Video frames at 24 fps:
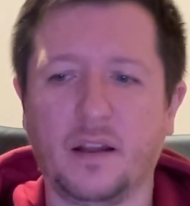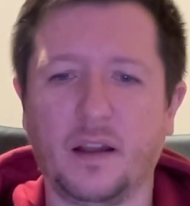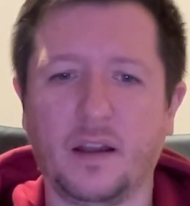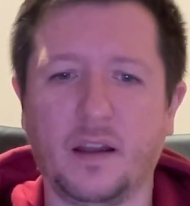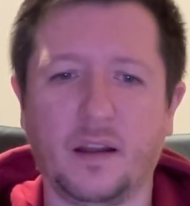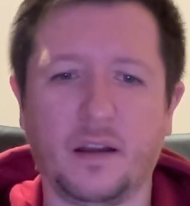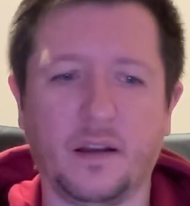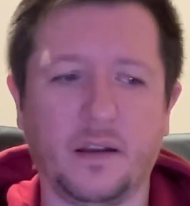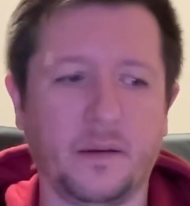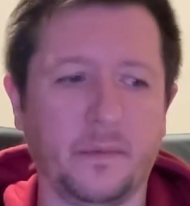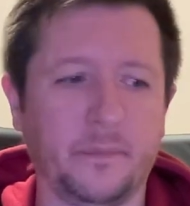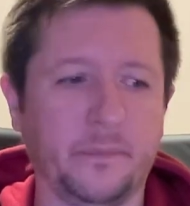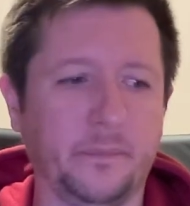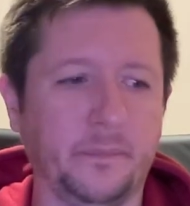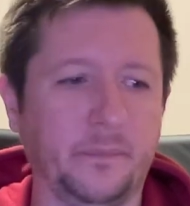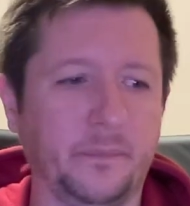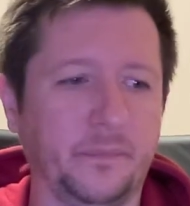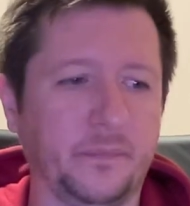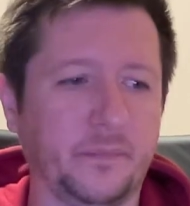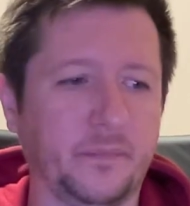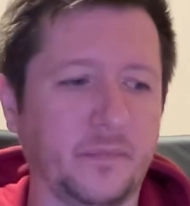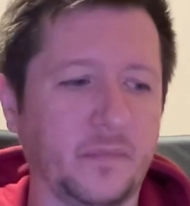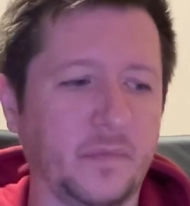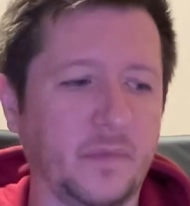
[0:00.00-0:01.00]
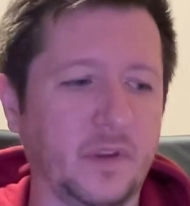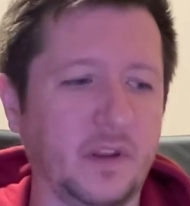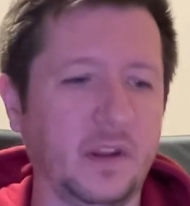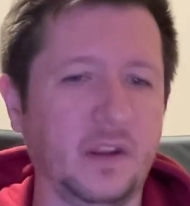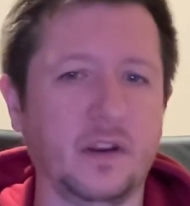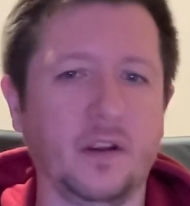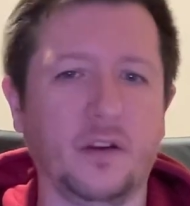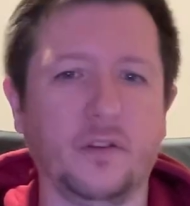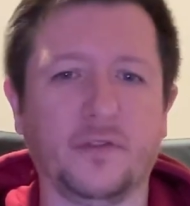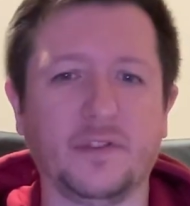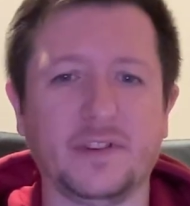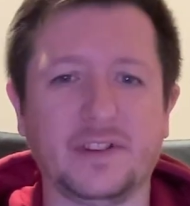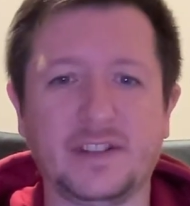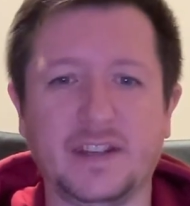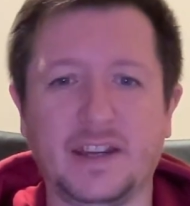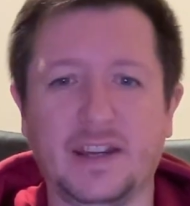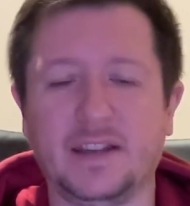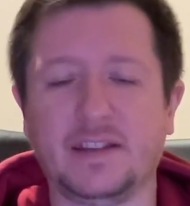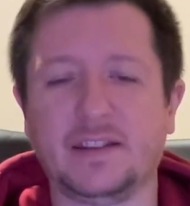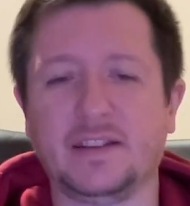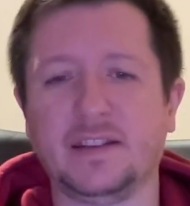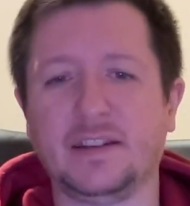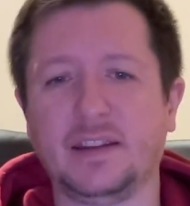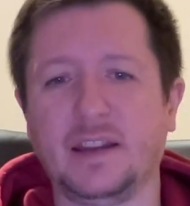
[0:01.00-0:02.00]
for
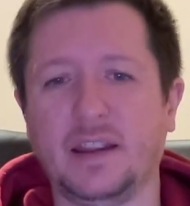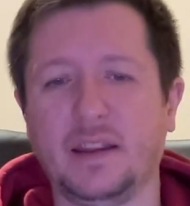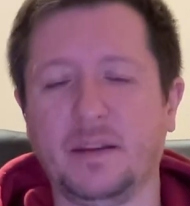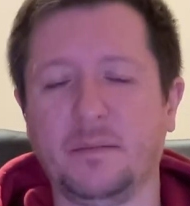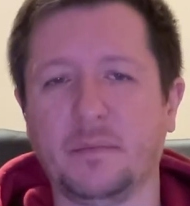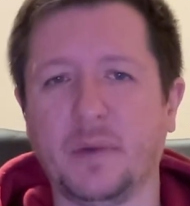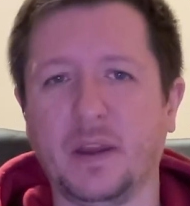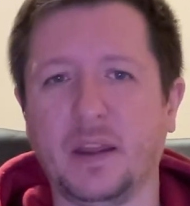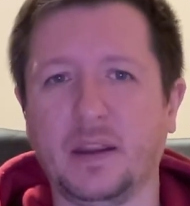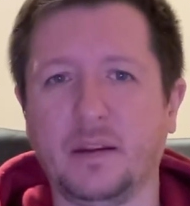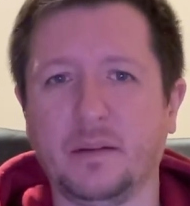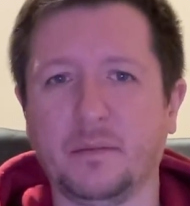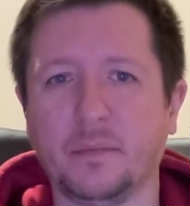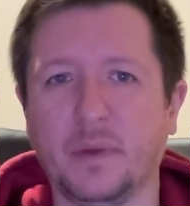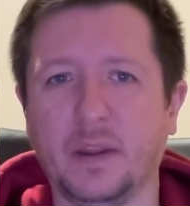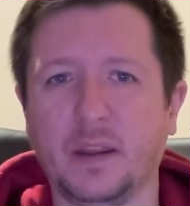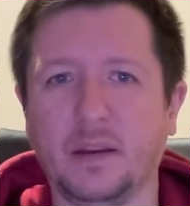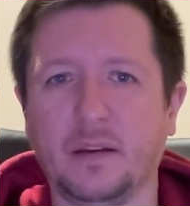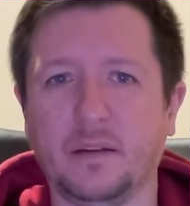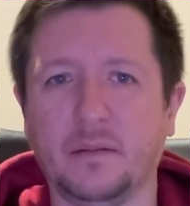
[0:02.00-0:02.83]
TCE may